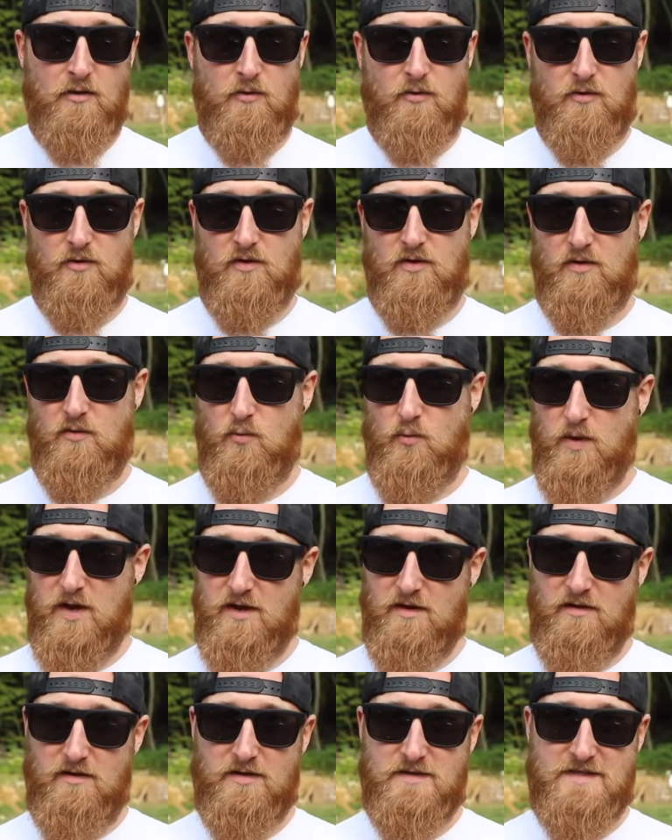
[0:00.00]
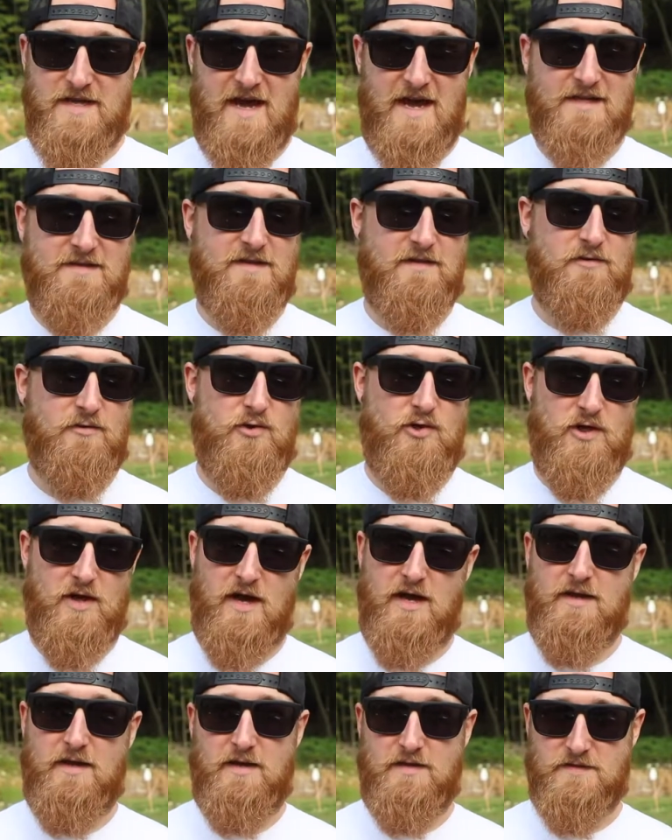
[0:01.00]
or weird tactical
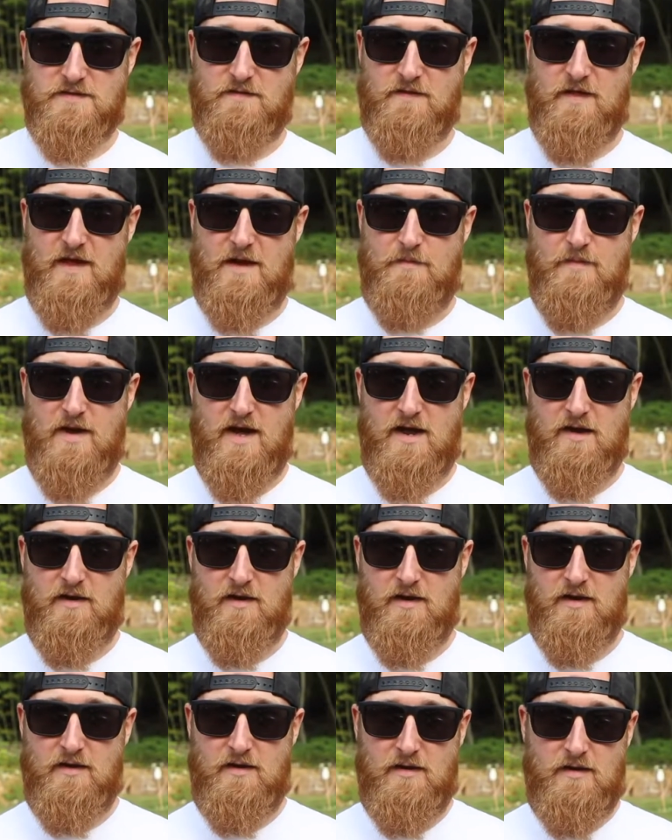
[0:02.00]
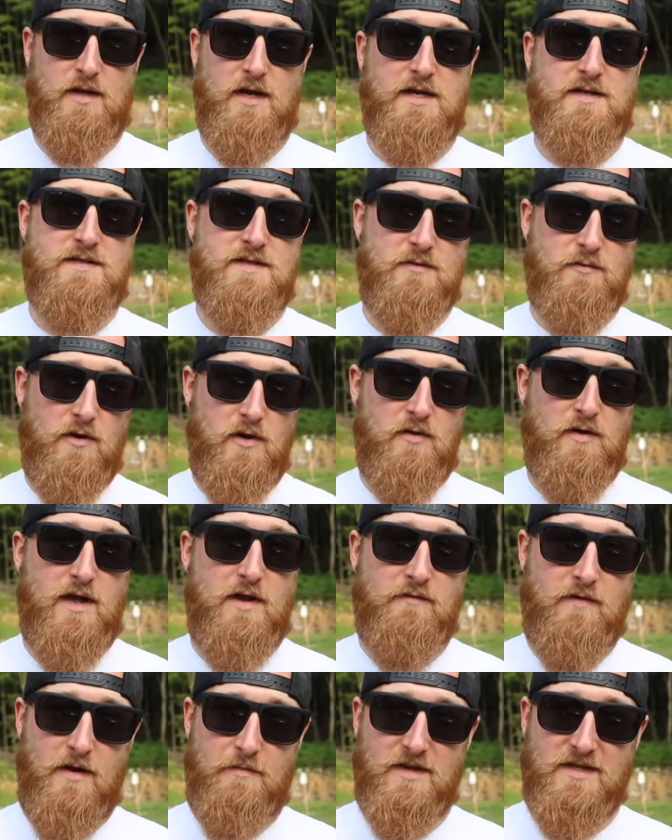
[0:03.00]
shotguns for that matter. I do own
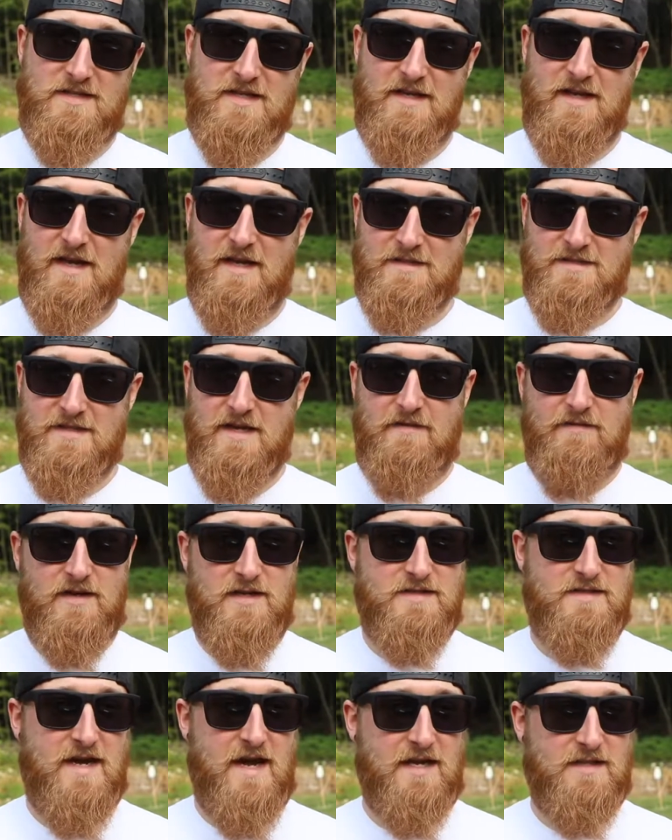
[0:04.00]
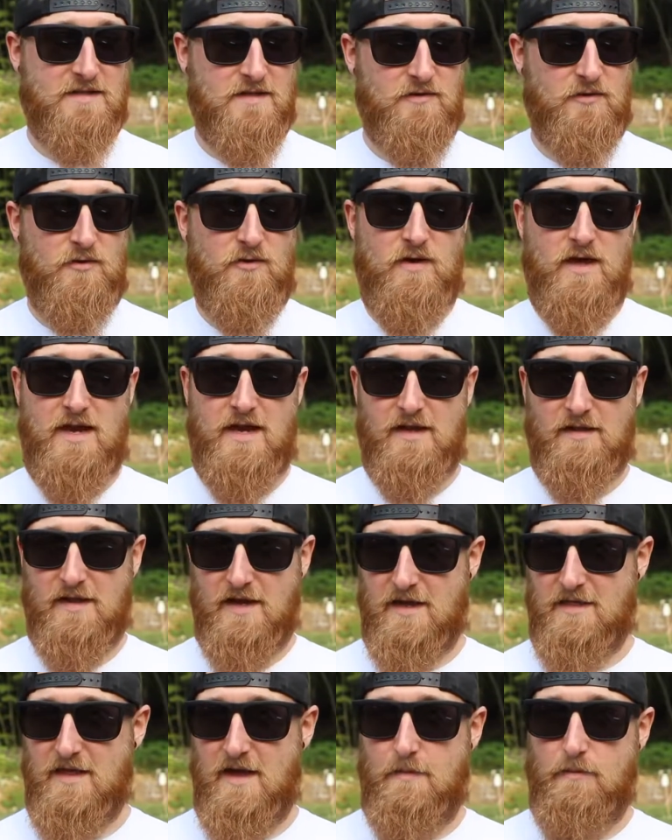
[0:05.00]
a Remington 870 tactical, and I
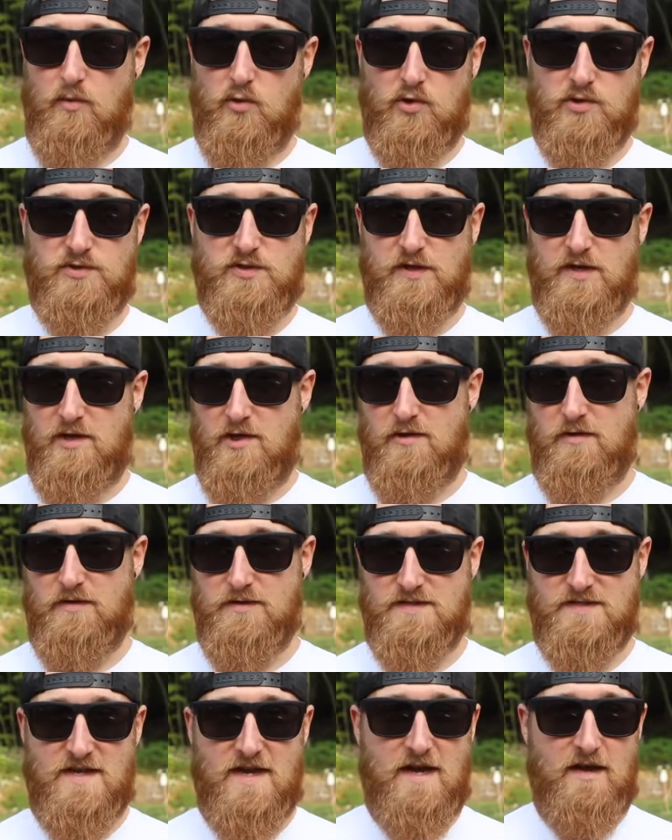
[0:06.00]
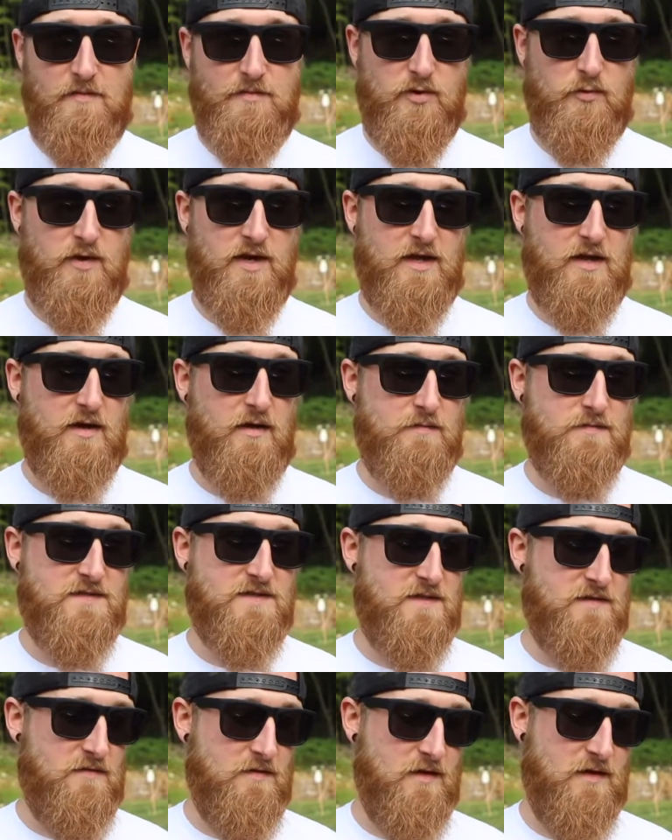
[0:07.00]
like that more traditional style, but when it comes
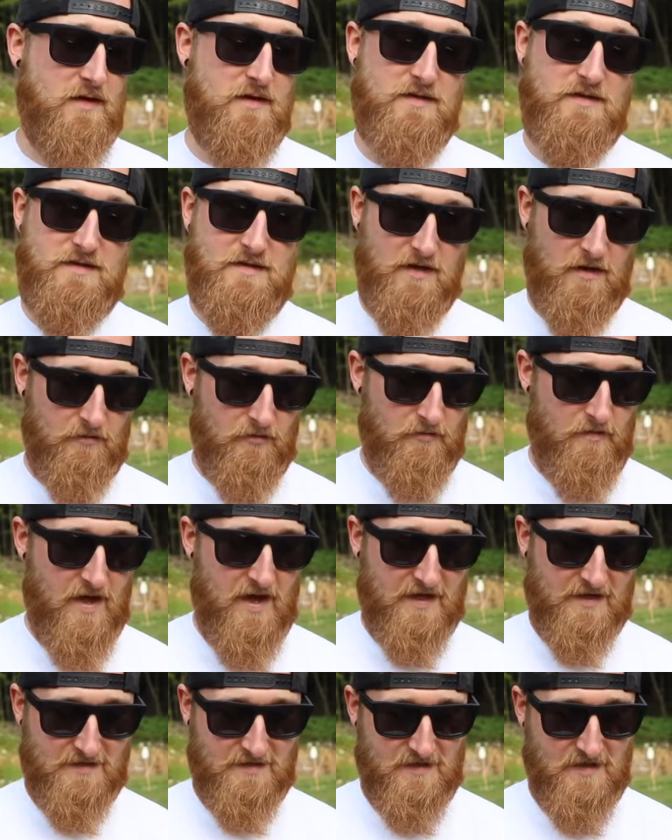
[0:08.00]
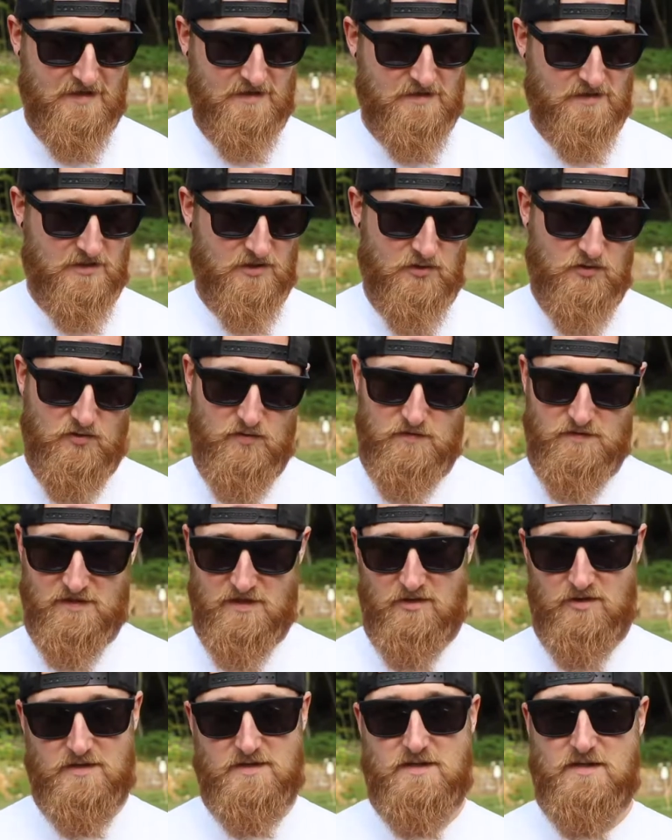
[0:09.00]
to the double magazine tubes
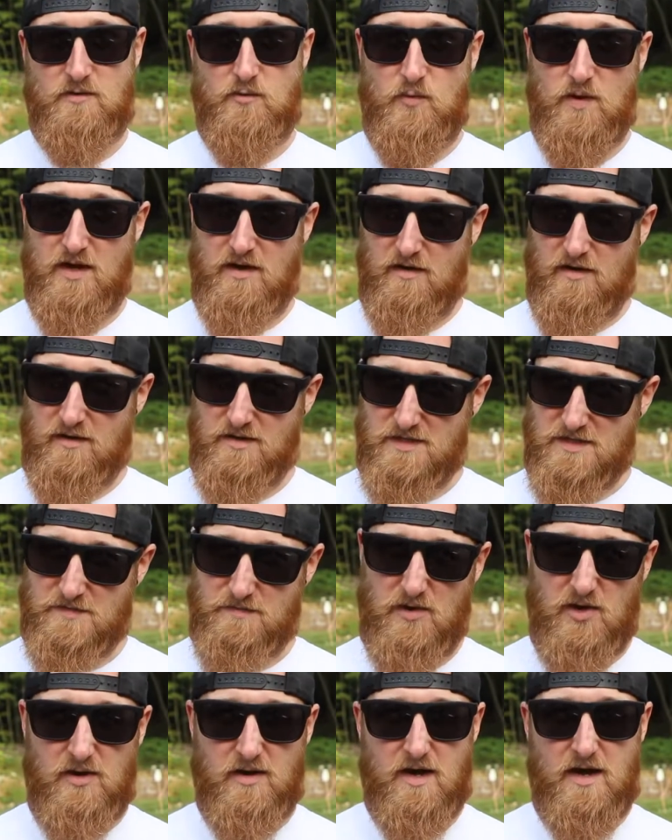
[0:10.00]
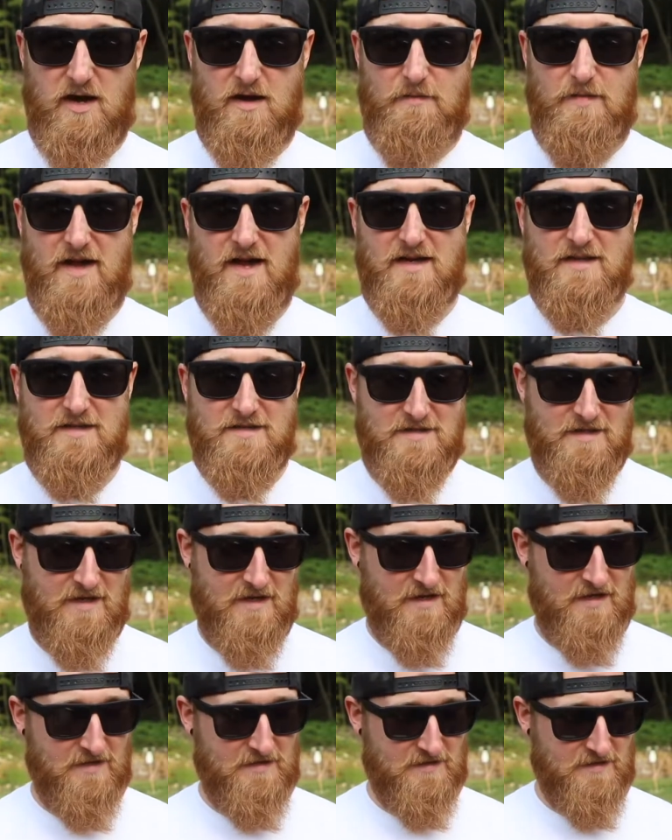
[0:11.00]
and just the weird small compact
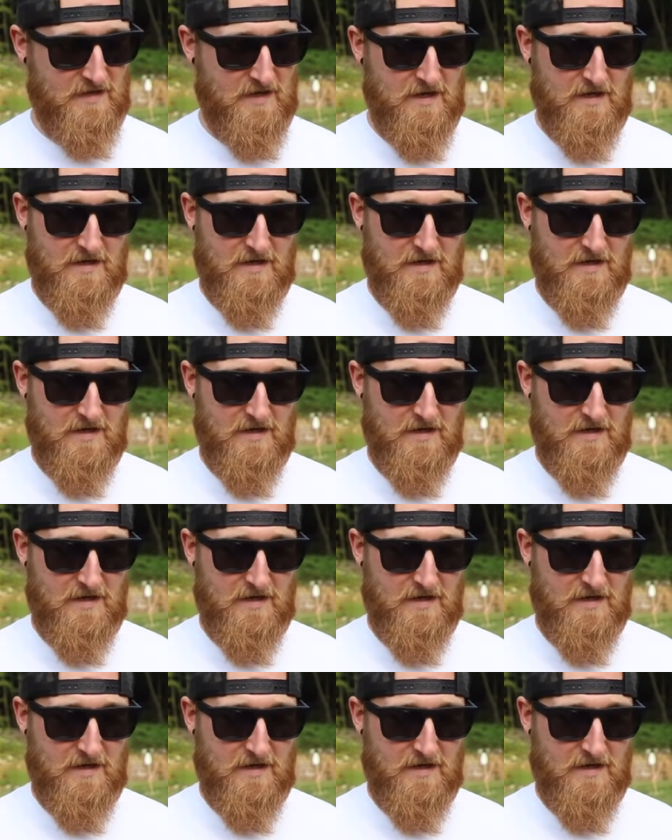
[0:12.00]
designs,